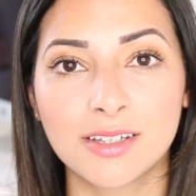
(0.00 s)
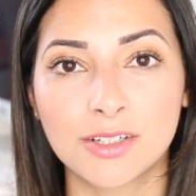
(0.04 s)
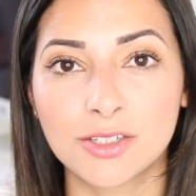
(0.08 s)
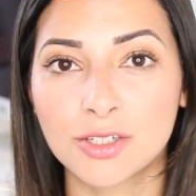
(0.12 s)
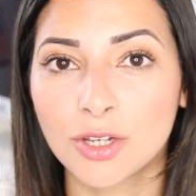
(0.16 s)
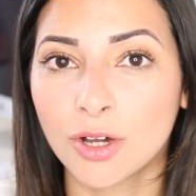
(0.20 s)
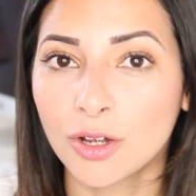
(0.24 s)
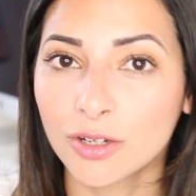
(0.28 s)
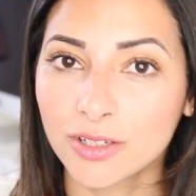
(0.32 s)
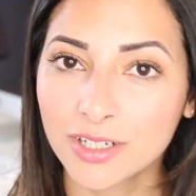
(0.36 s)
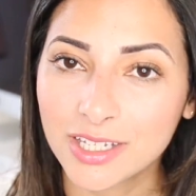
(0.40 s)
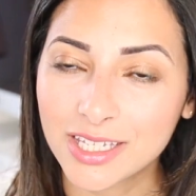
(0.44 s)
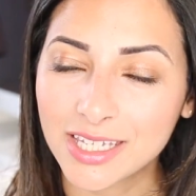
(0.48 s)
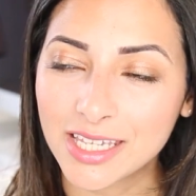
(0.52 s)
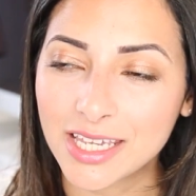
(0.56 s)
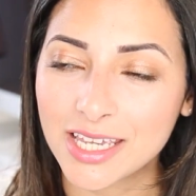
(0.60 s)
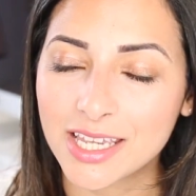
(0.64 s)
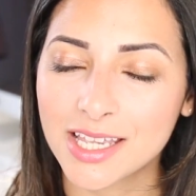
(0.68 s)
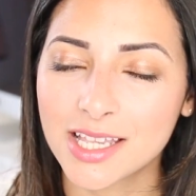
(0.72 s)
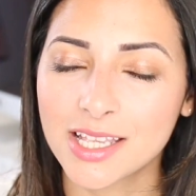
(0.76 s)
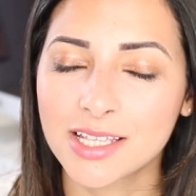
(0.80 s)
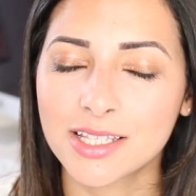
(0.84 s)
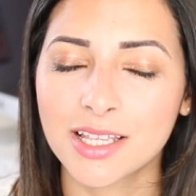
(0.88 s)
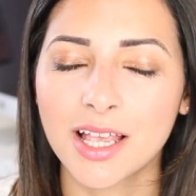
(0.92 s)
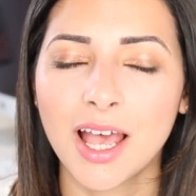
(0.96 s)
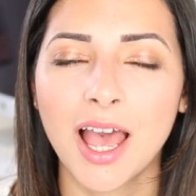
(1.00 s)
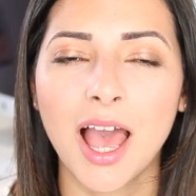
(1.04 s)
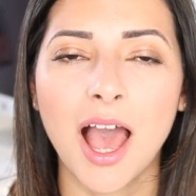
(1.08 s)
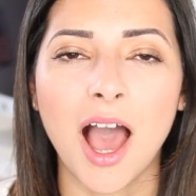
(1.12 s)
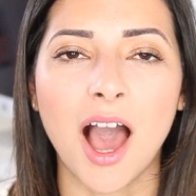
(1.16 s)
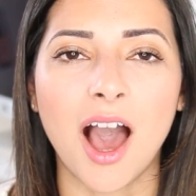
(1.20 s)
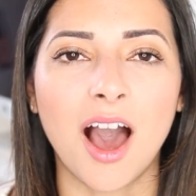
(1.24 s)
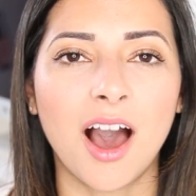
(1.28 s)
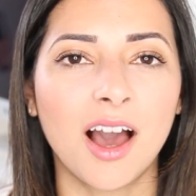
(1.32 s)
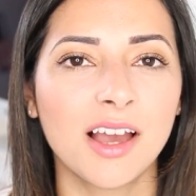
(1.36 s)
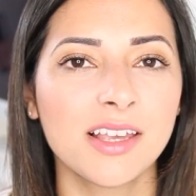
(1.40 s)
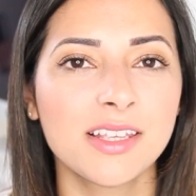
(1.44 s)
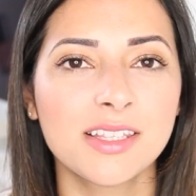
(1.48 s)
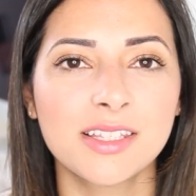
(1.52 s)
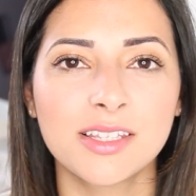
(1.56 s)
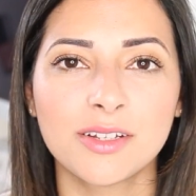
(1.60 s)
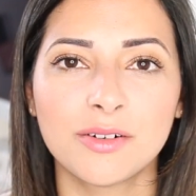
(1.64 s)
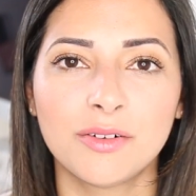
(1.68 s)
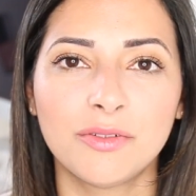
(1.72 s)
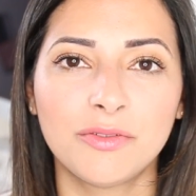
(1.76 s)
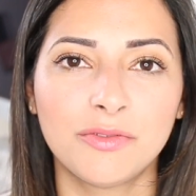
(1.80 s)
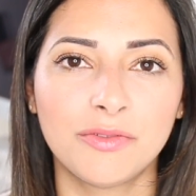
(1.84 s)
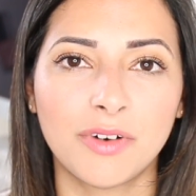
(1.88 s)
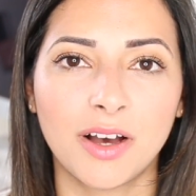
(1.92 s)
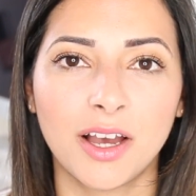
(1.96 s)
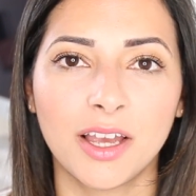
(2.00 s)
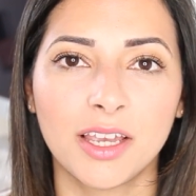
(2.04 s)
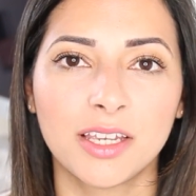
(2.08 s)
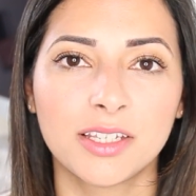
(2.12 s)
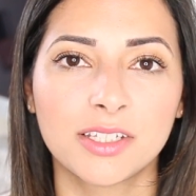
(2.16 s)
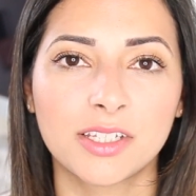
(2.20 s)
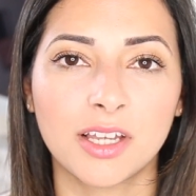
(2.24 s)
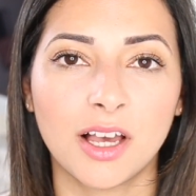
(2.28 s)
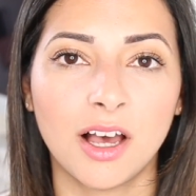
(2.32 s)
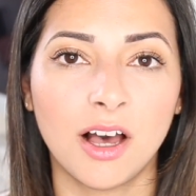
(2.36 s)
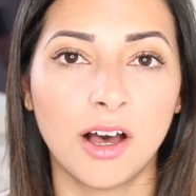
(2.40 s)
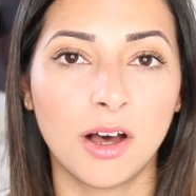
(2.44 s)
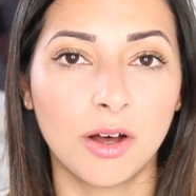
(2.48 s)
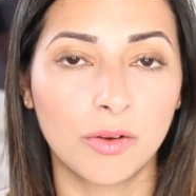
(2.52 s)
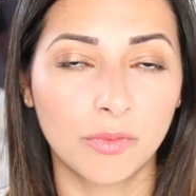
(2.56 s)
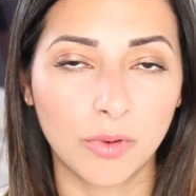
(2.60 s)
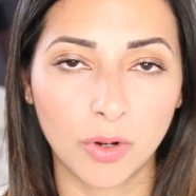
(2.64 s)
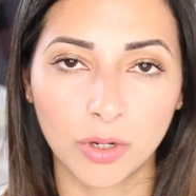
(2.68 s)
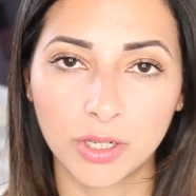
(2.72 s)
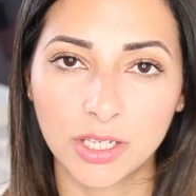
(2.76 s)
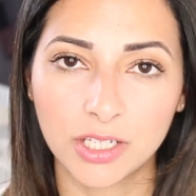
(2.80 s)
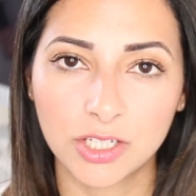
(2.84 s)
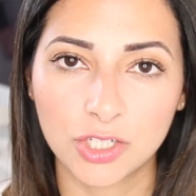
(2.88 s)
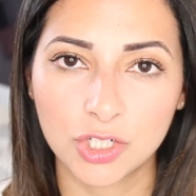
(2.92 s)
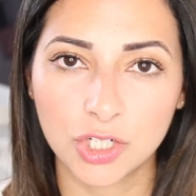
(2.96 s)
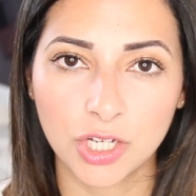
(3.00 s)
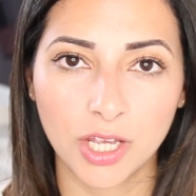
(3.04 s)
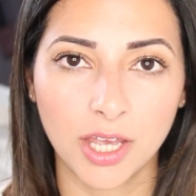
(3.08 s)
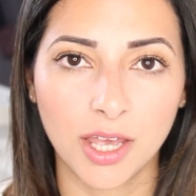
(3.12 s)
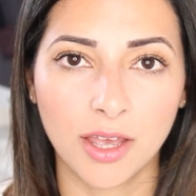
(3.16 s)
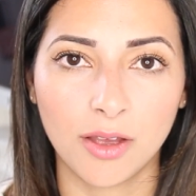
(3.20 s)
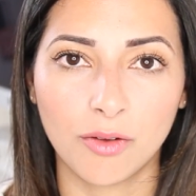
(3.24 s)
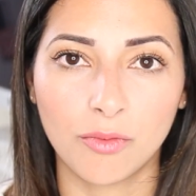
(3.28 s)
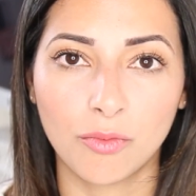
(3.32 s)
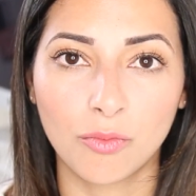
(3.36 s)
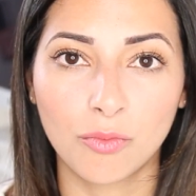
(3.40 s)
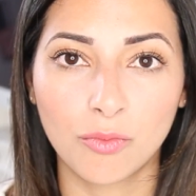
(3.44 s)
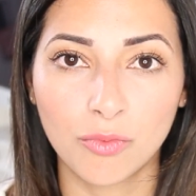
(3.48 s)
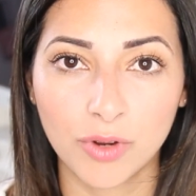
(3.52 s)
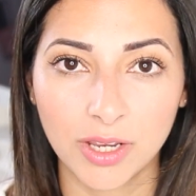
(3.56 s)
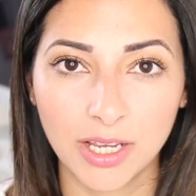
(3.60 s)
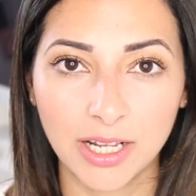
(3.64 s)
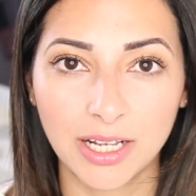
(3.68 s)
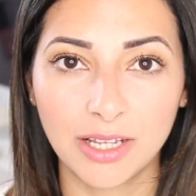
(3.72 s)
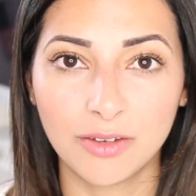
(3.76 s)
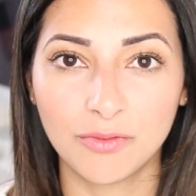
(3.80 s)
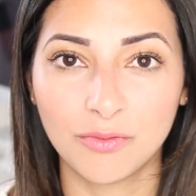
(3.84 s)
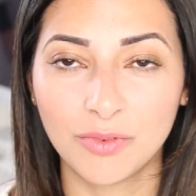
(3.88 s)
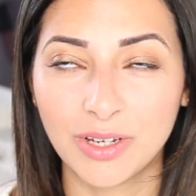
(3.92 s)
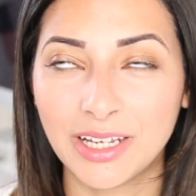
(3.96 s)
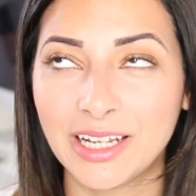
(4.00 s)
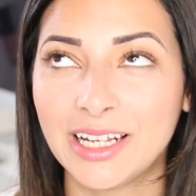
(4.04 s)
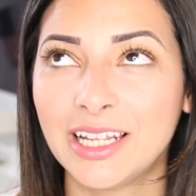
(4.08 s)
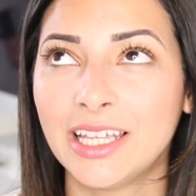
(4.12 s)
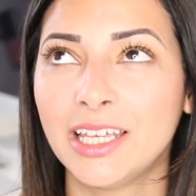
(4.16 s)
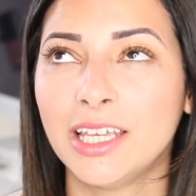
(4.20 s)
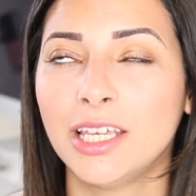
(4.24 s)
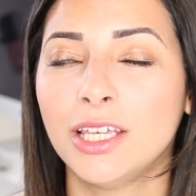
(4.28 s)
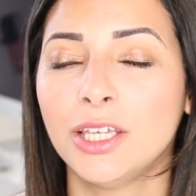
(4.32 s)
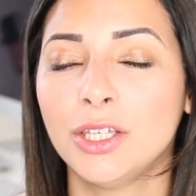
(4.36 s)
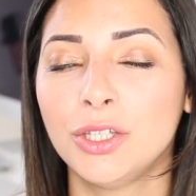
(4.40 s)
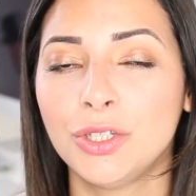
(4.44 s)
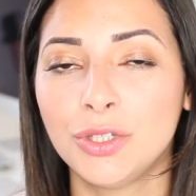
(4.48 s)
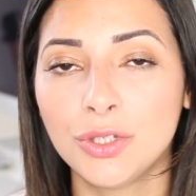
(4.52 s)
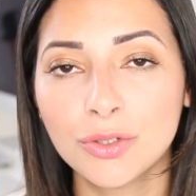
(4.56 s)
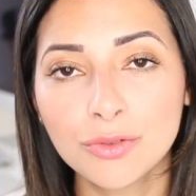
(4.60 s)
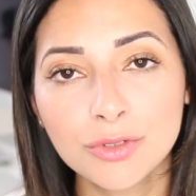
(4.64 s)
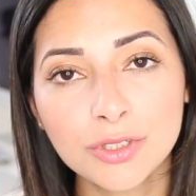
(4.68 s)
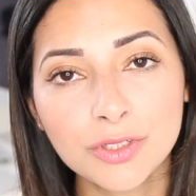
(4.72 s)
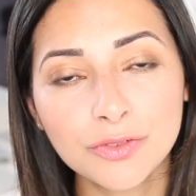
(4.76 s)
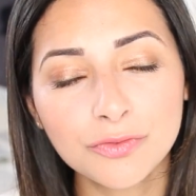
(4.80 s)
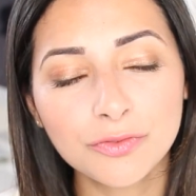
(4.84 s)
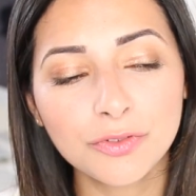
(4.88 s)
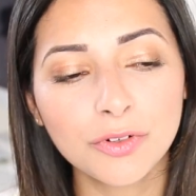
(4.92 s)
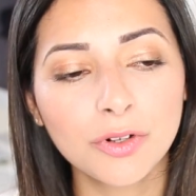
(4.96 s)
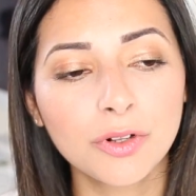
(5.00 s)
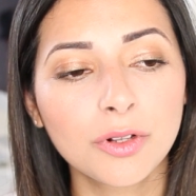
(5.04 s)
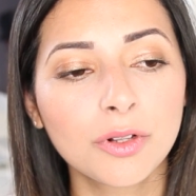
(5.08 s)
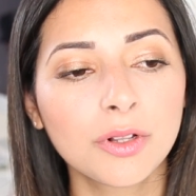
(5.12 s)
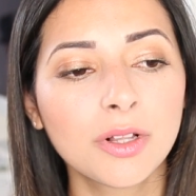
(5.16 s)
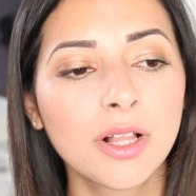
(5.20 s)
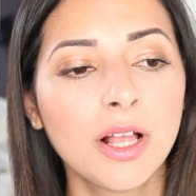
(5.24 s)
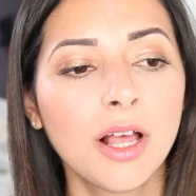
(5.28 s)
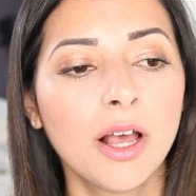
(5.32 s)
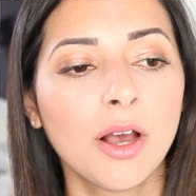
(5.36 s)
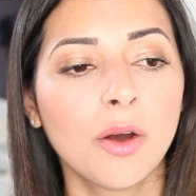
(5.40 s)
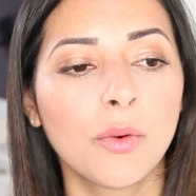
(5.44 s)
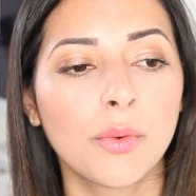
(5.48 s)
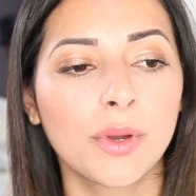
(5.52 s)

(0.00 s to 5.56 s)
and toddler years. I still find our rocking chair really, really useful.